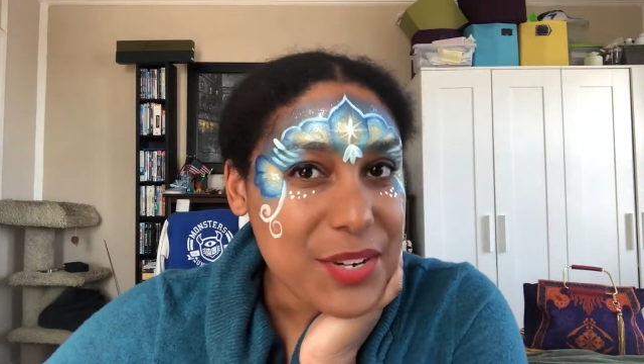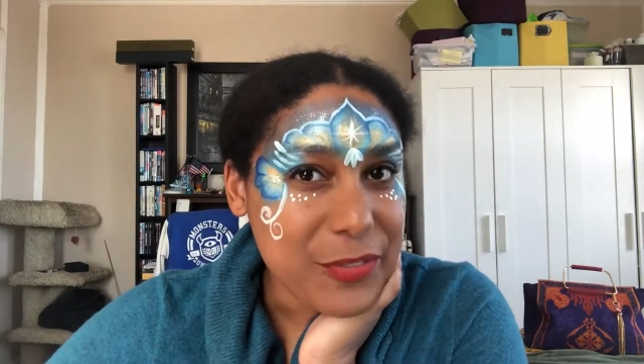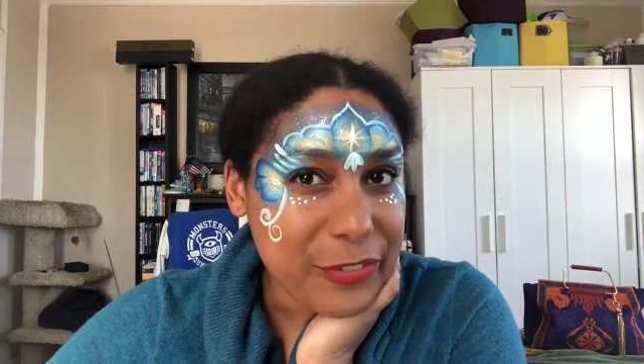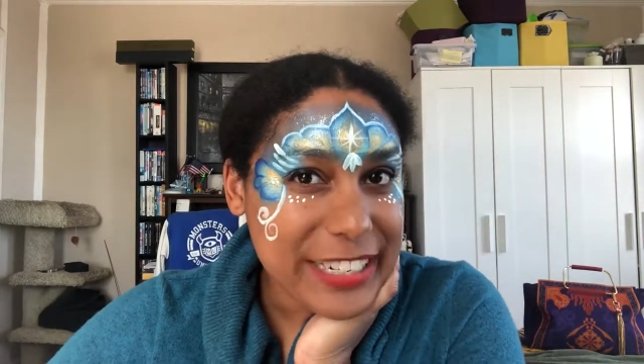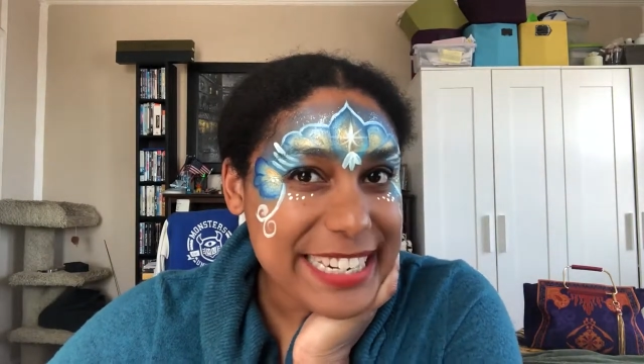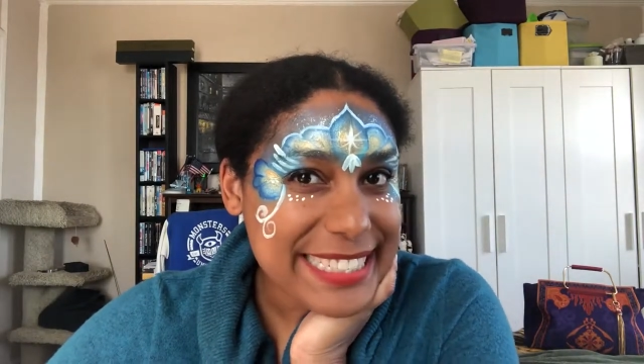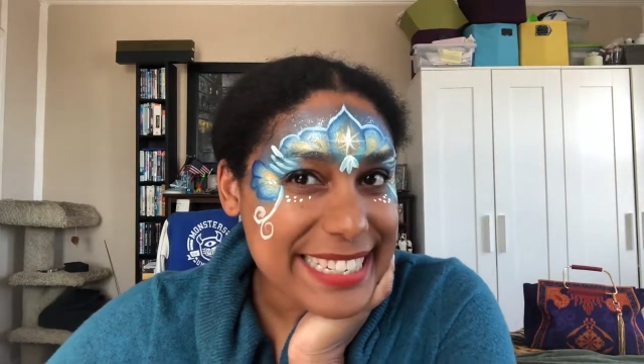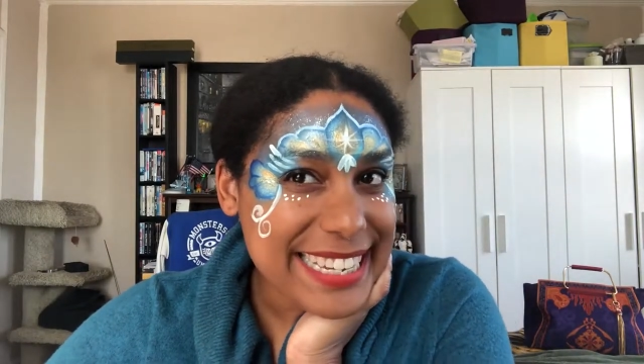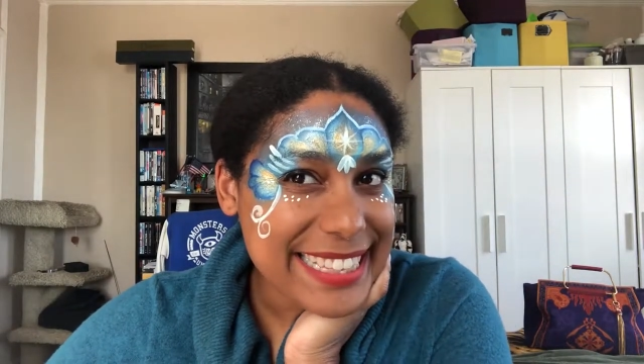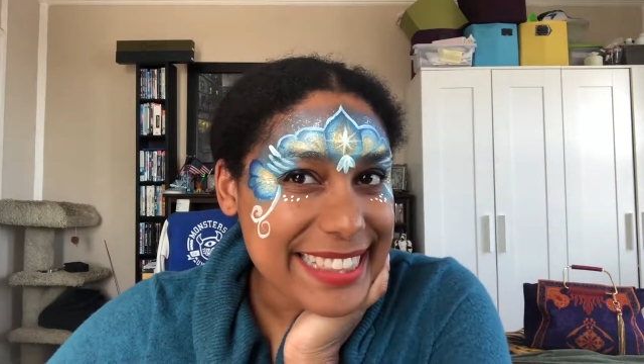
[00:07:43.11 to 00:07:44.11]
Don't forget
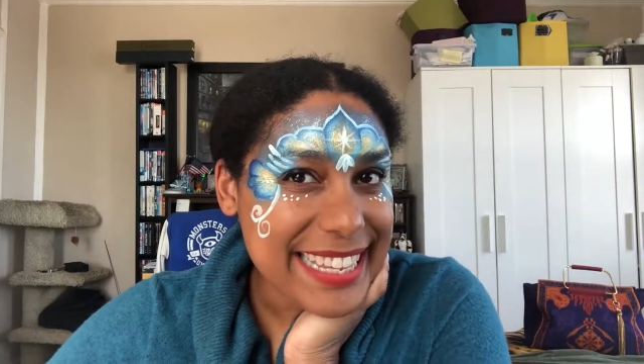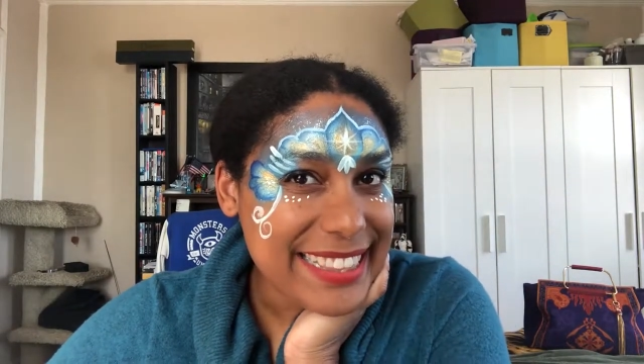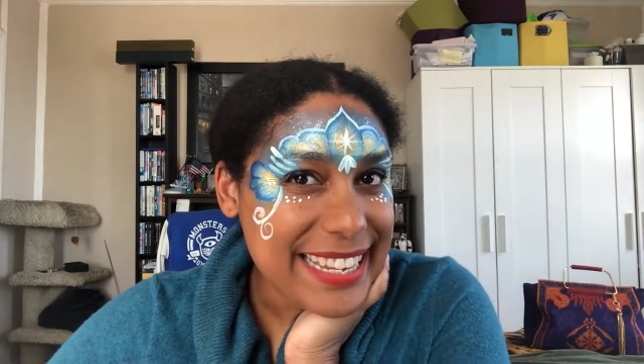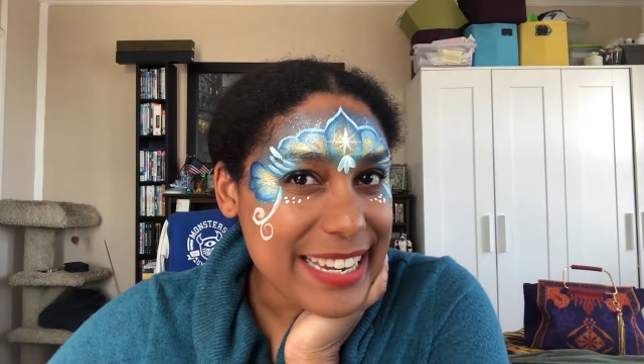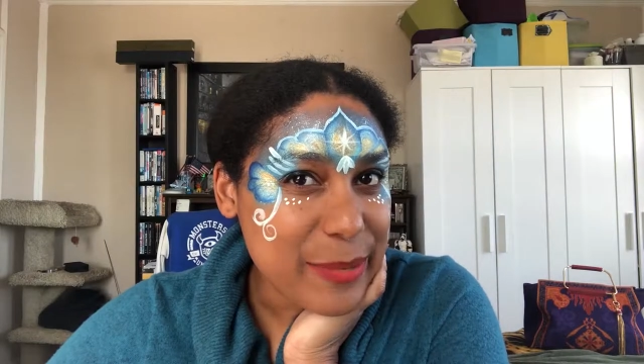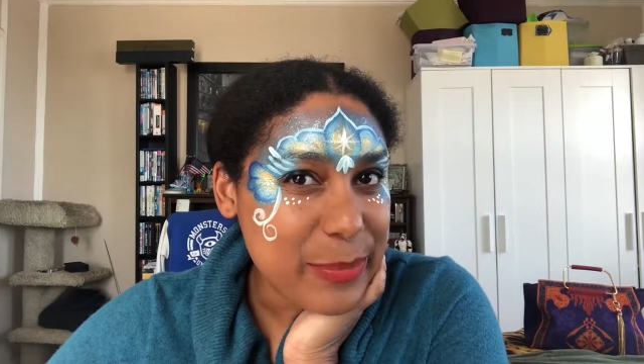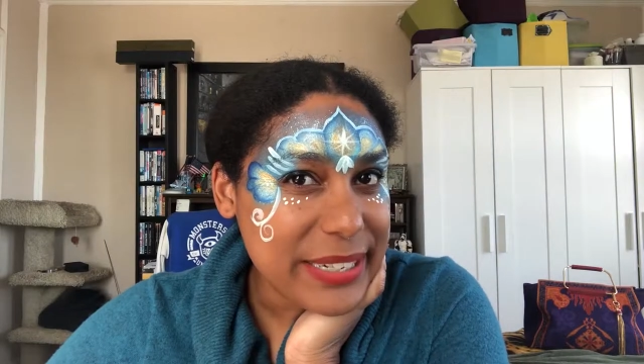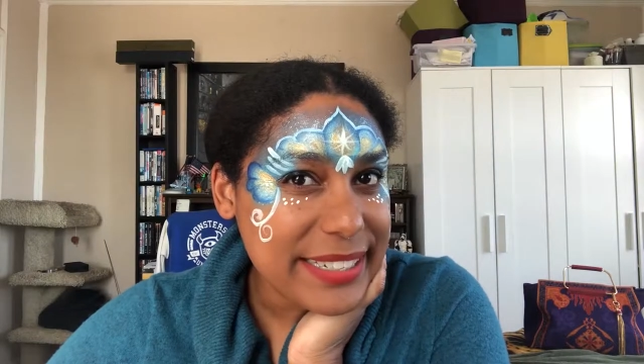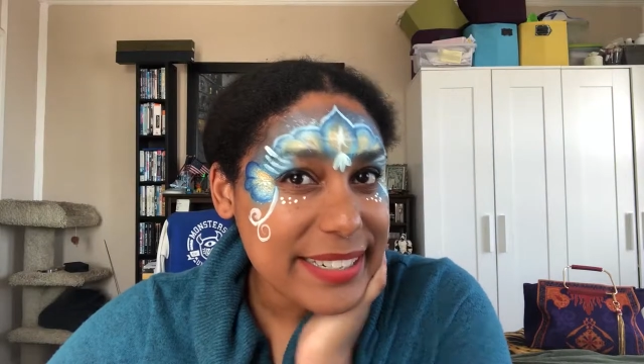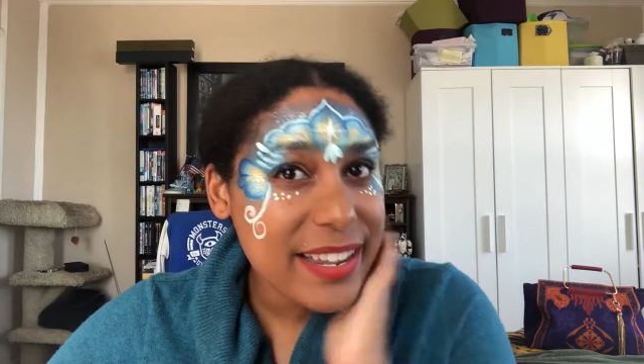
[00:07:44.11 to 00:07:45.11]
to hit that like
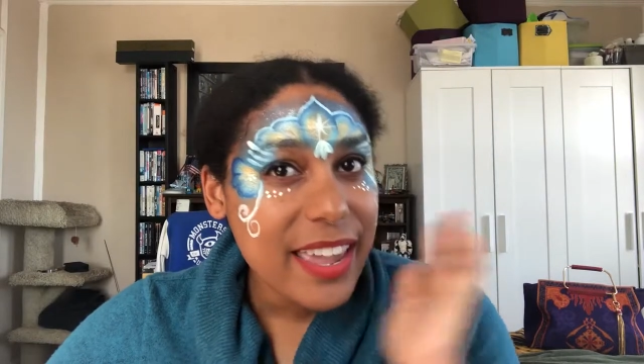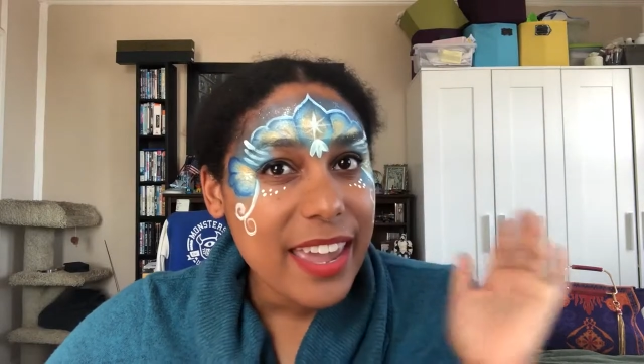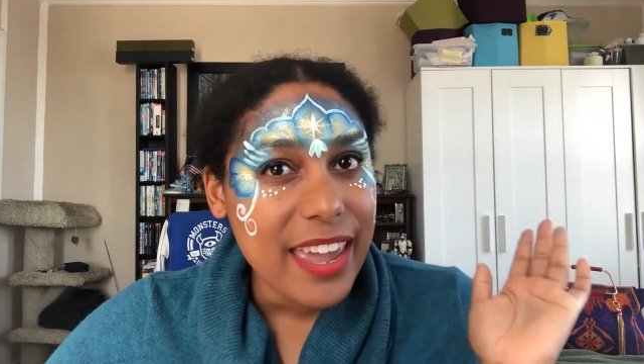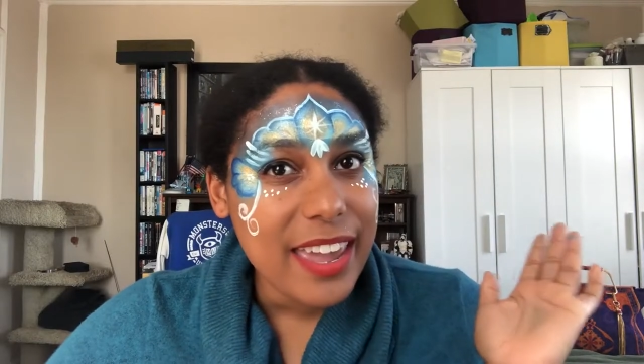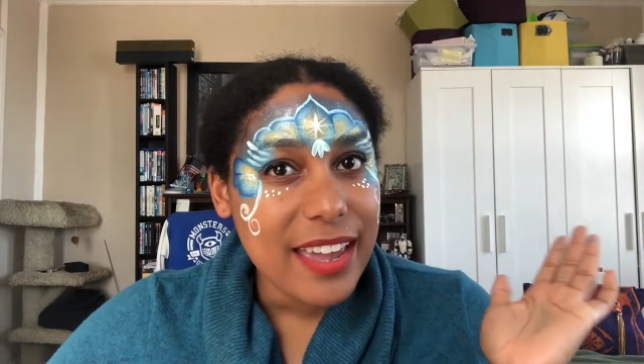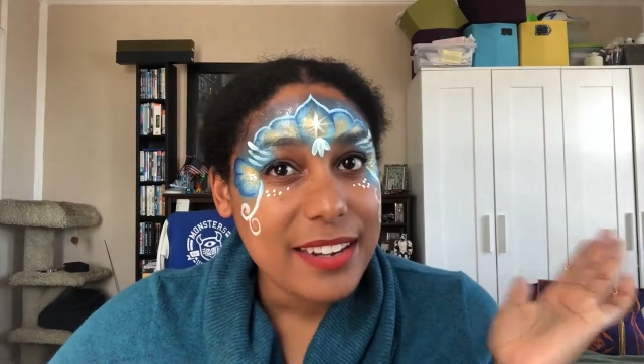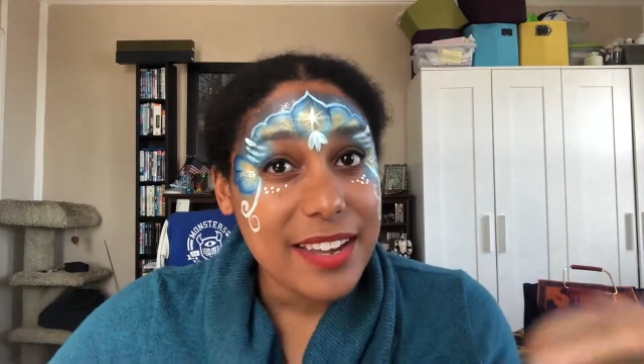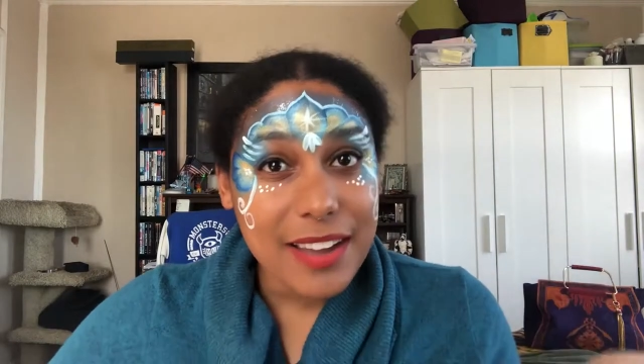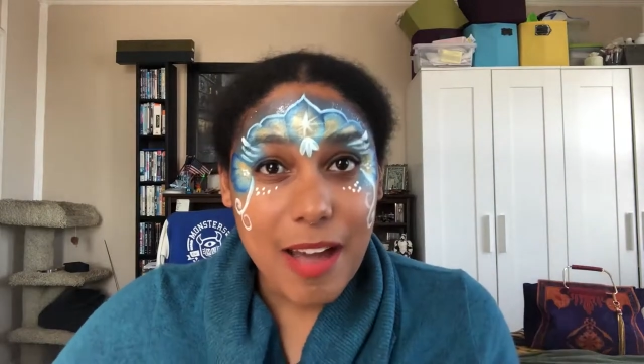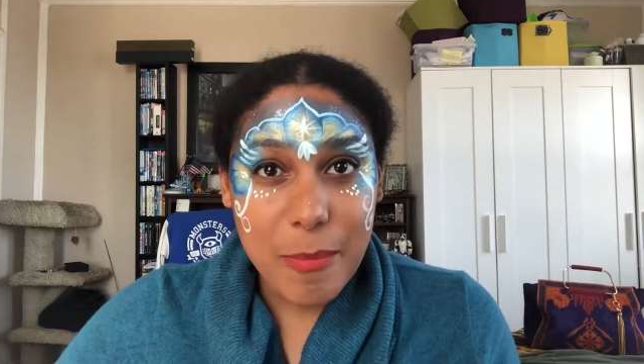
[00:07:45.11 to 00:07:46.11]
button and
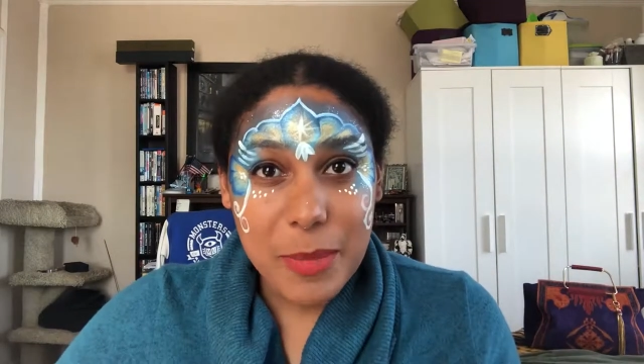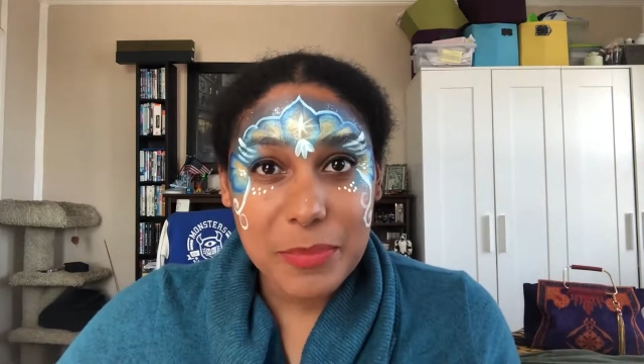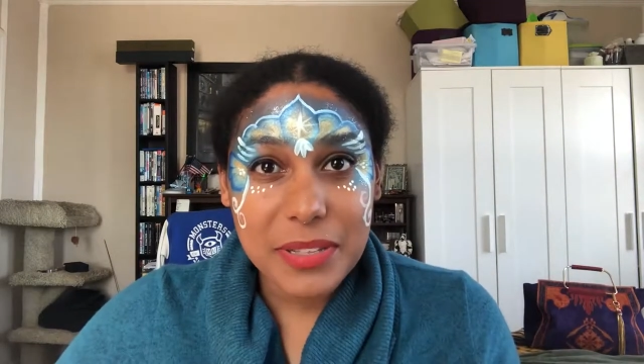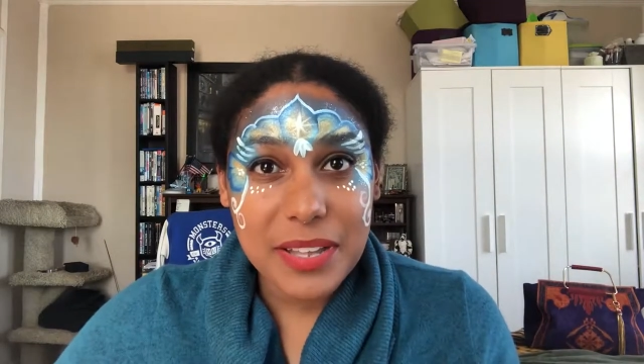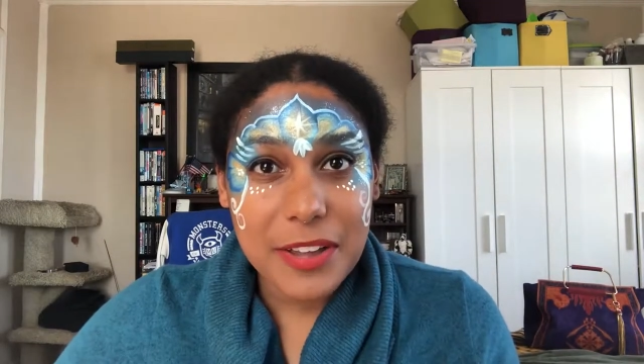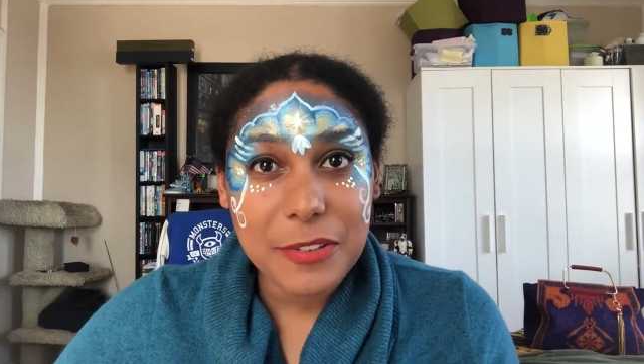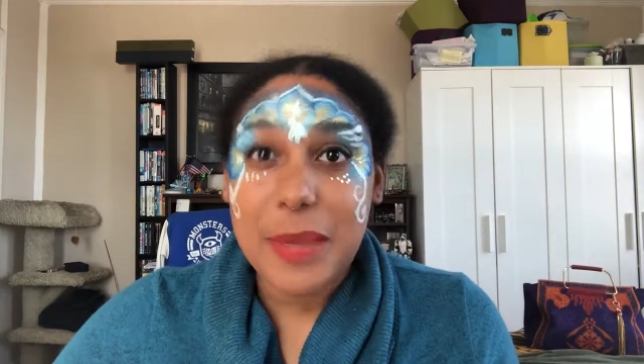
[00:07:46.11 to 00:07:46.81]
comment below.